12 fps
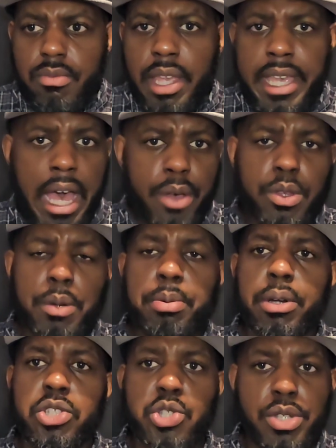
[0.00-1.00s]
counter
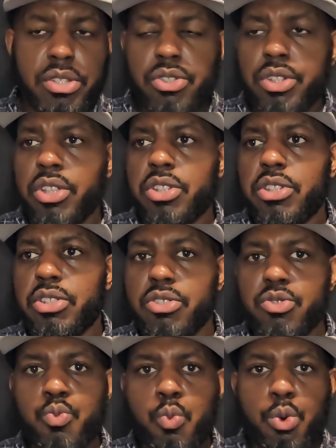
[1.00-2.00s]
punch you. He's going to
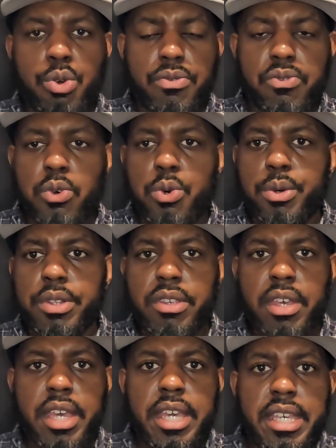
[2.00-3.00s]
just walk forward.
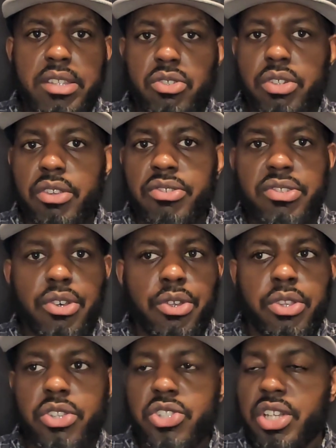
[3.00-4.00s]
He's going to sit
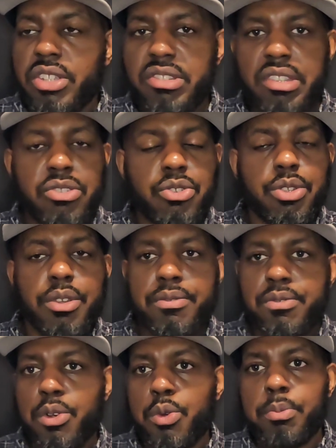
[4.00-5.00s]
on your chest. He's going to
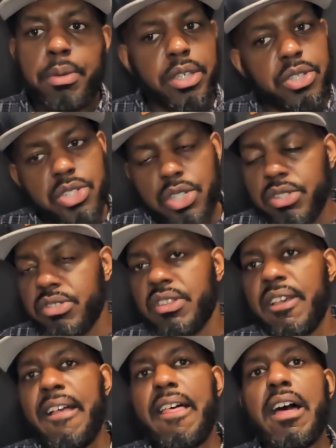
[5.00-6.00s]
throw big shots.
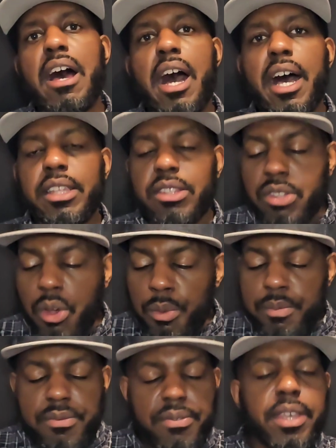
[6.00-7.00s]
I
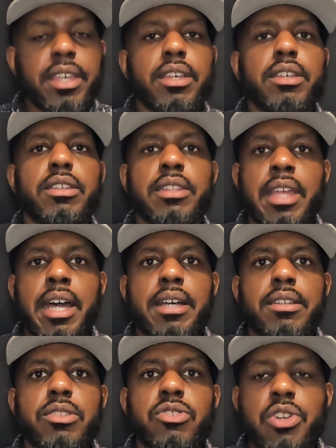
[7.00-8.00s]
don't think that
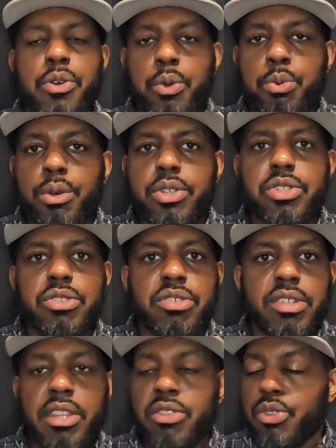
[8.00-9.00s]
Gerald
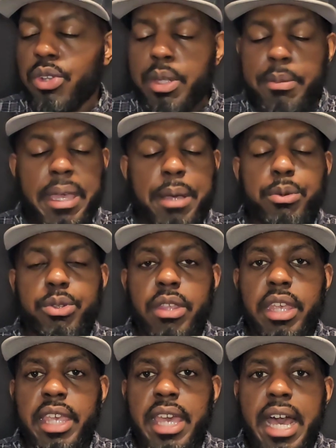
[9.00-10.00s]
Washington is going to be able to
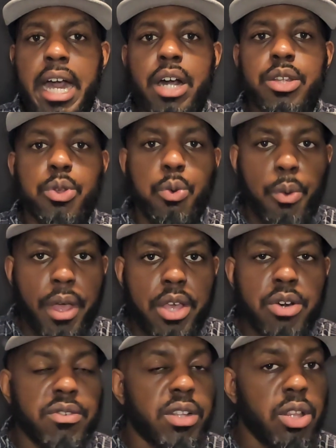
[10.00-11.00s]
get out of the way
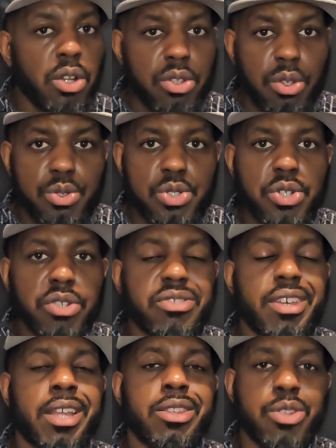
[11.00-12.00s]
of a lot of those shots.
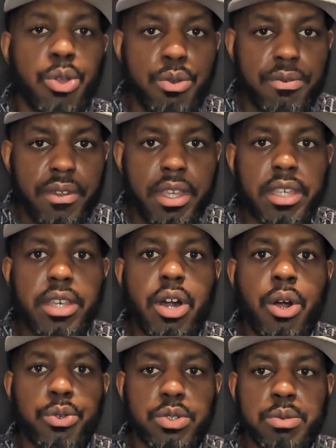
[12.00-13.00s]
I do think
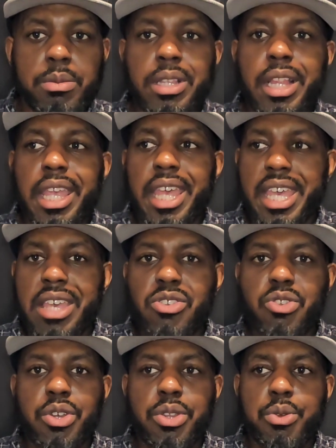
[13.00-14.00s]
ultimately he is
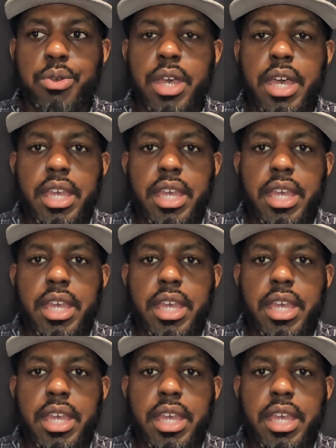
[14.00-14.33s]
going to